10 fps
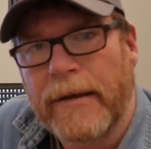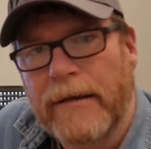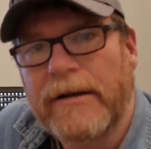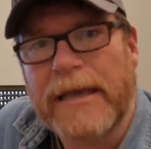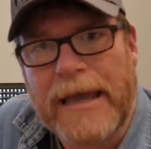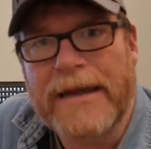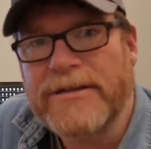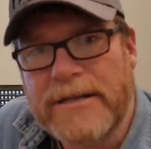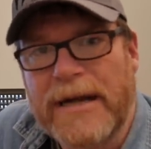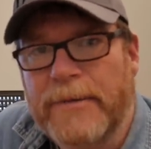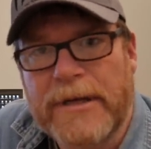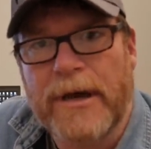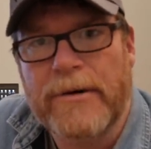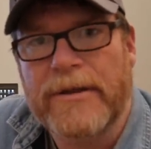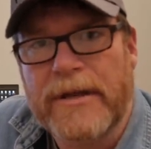On occasion, and I would
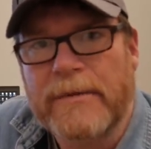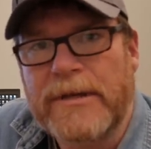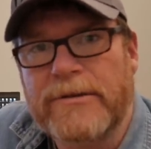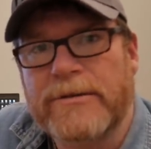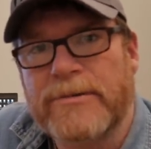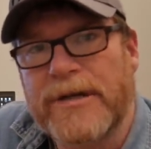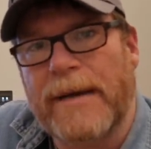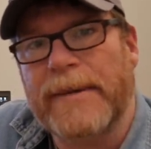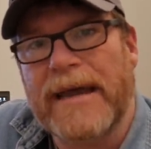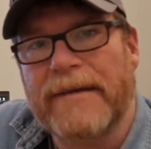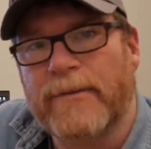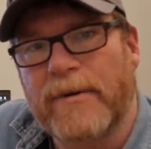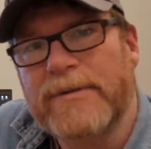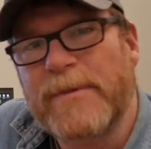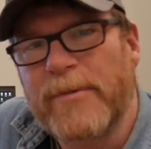go to them and do some shopping
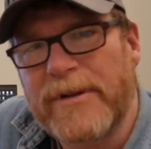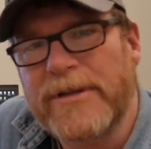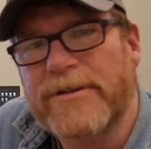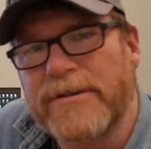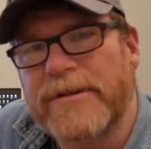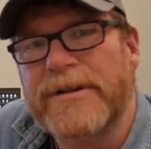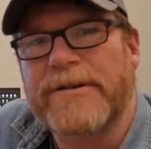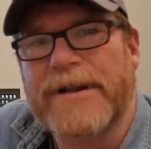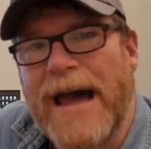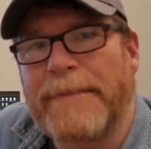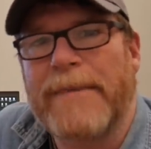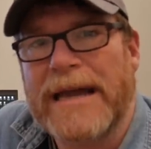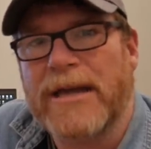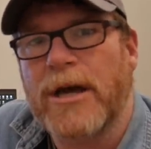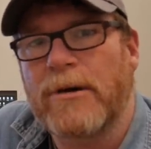afterwards, but really and truly, they're not
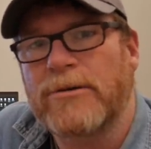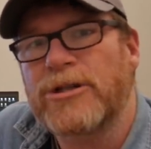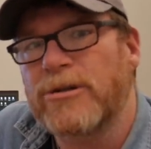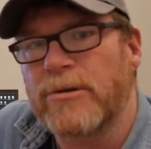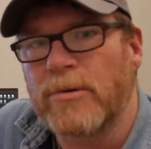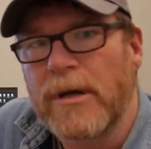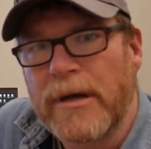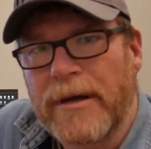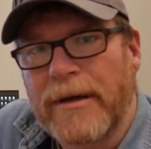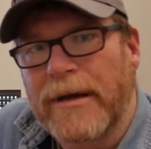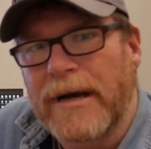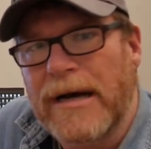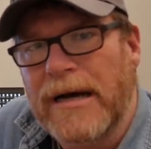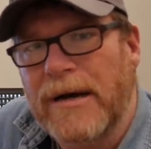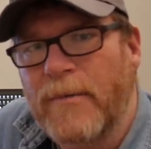my go-to
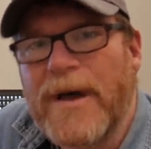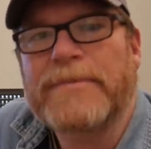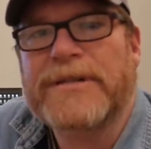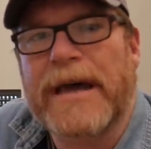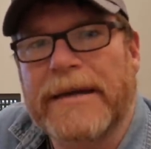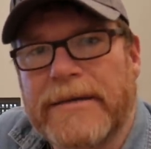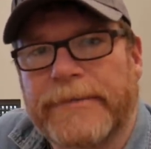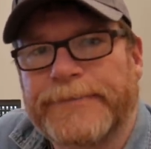website.